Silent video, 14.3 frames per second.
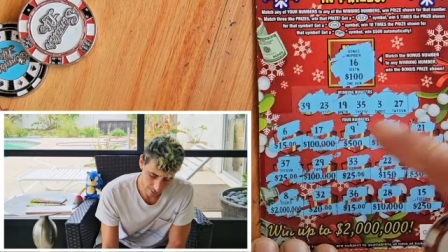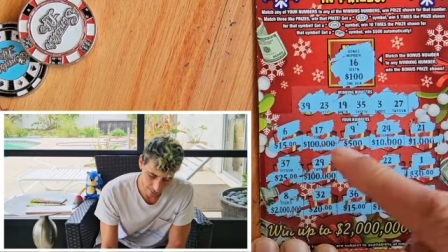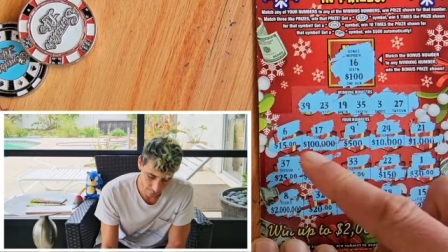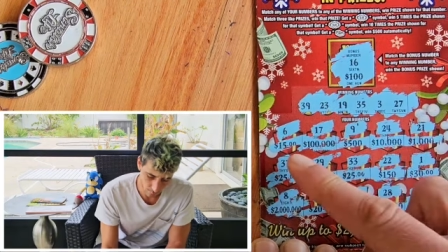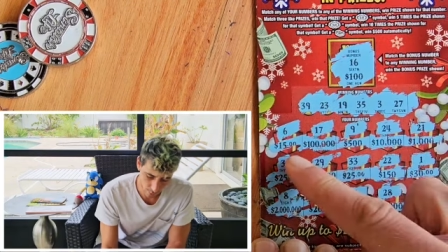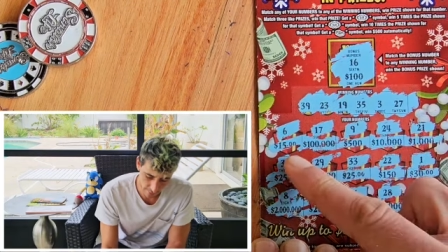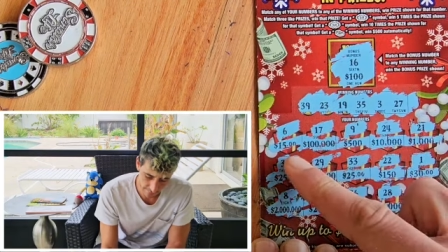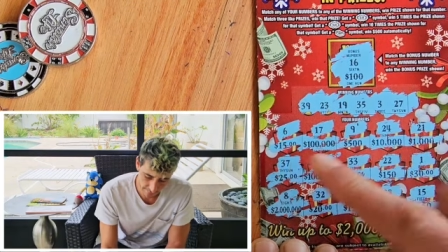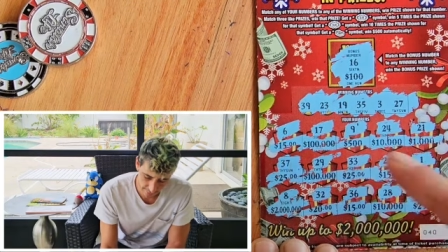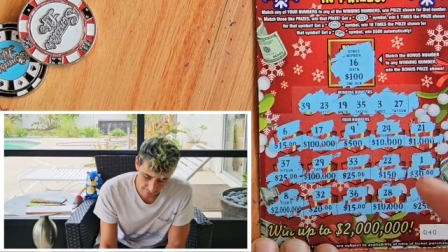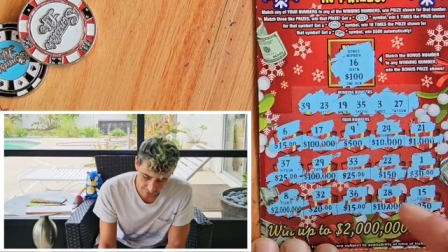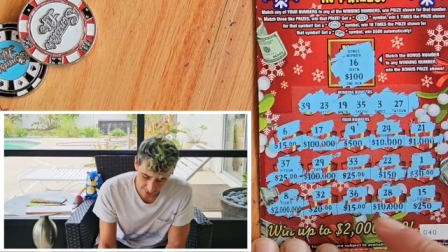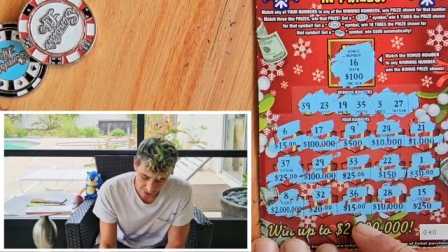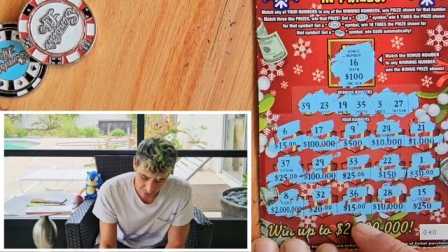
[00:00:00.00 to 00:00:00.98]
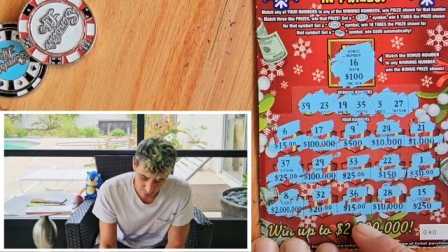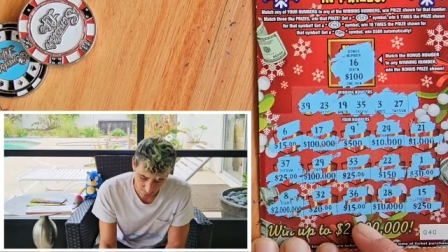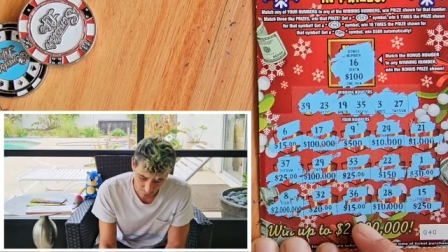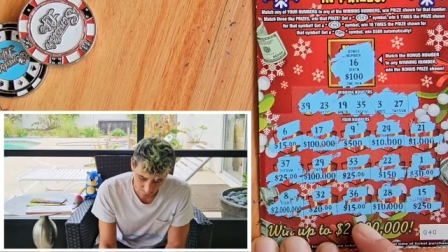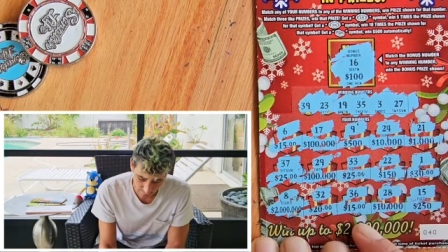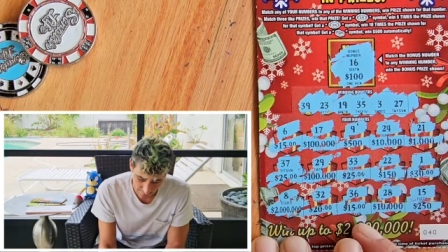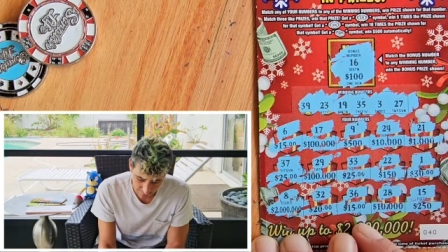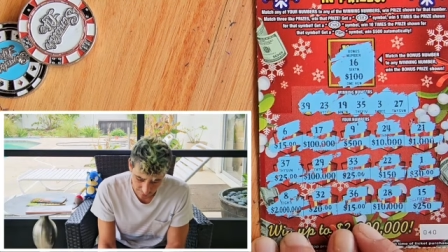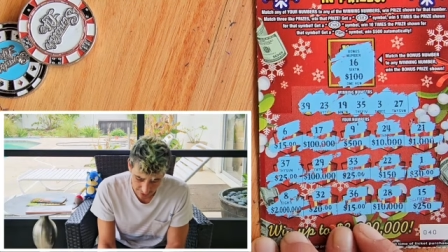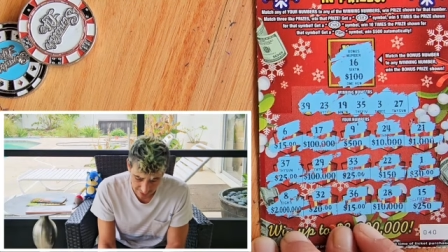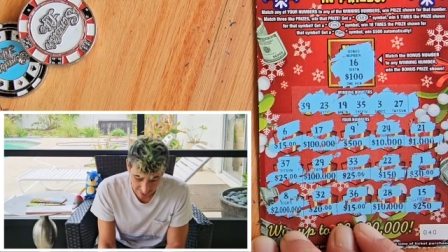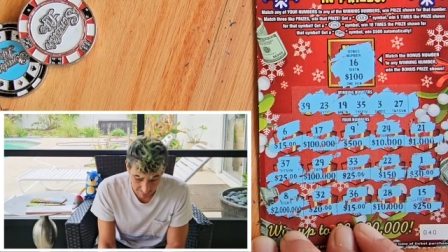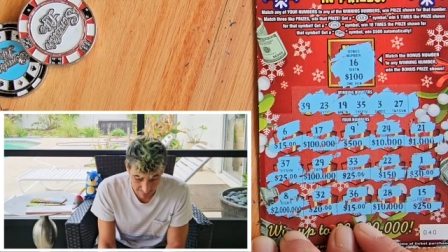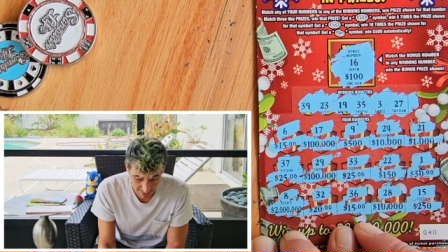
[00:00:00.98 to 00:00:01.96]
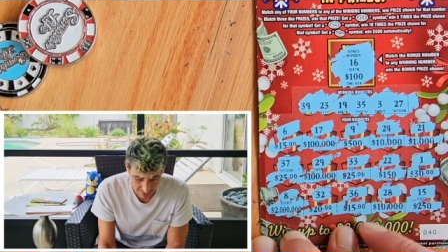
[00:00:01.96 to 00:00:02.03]
115, 215.
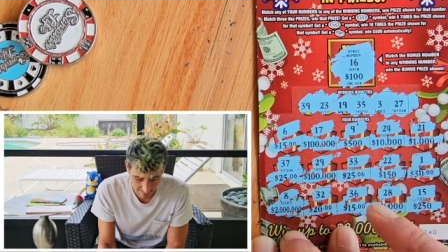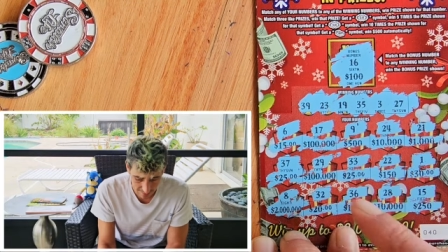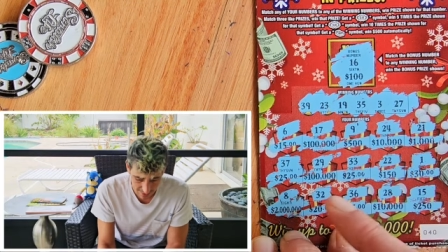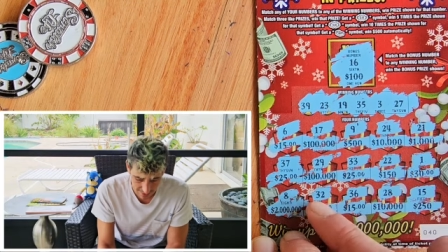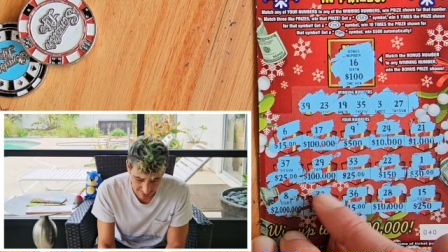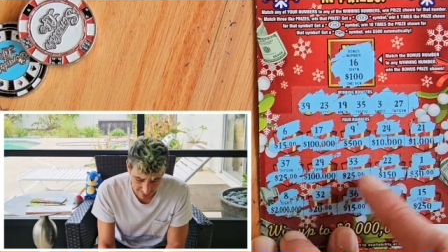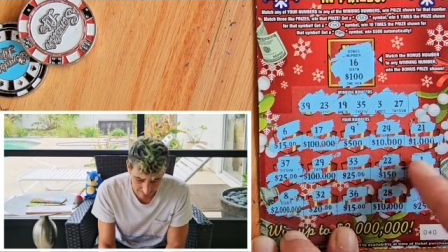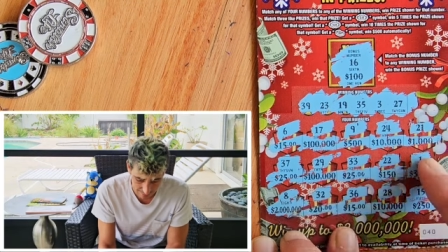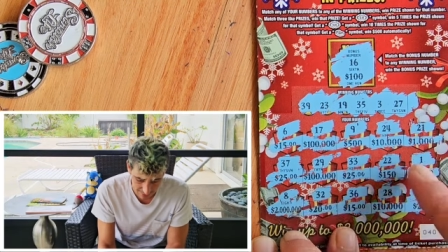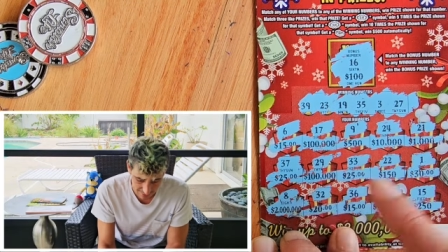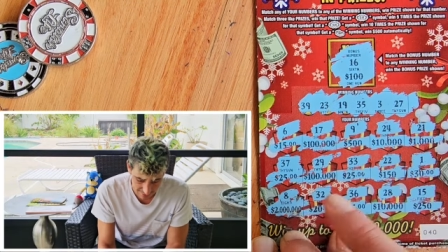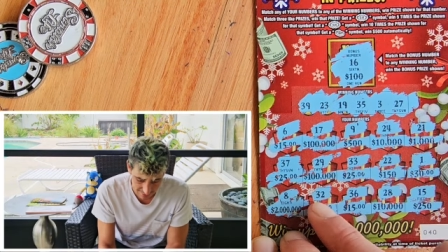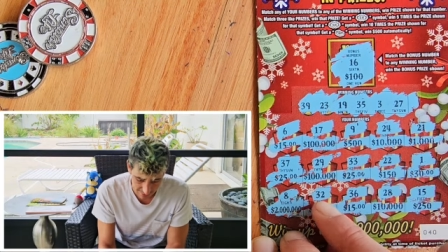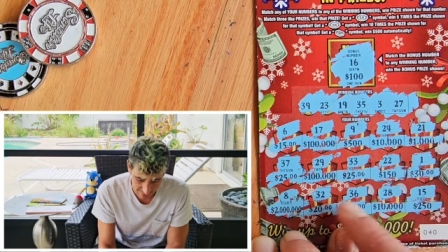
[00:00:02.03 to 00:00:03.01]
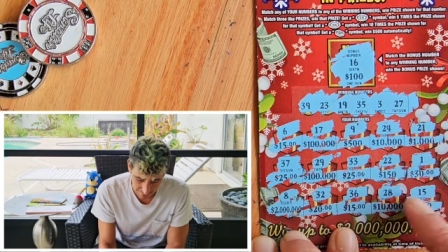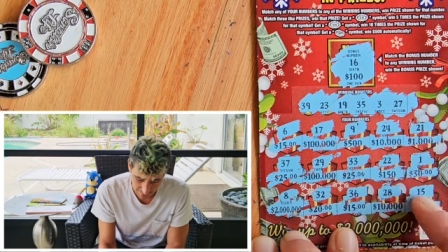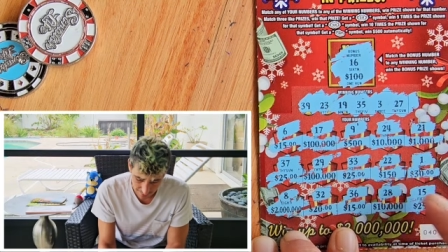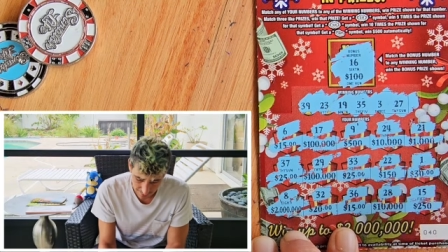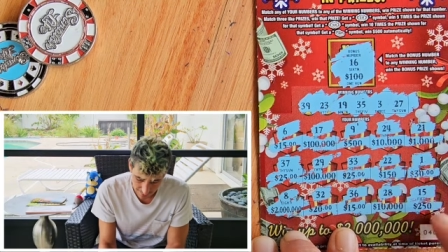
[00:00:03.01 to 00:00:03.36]
Let me not mess it up this time.